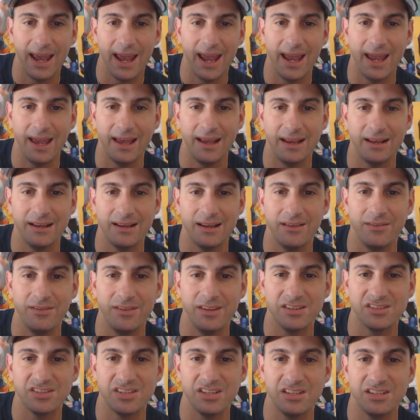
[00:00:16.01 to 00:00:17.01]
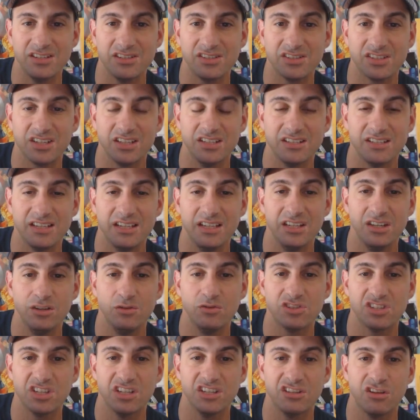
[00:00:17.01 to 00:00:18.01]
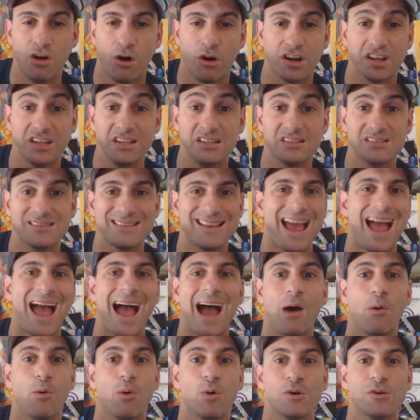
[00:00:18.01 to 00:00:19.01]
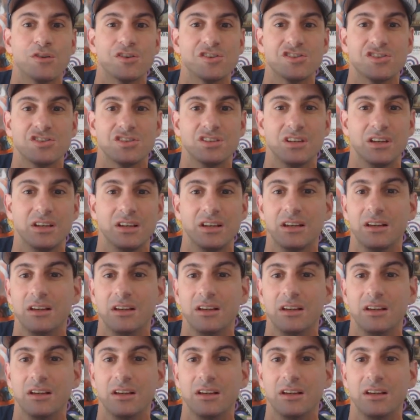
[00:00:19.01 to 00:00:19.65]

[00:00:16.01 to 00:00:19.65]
And this continues the Darkest Hours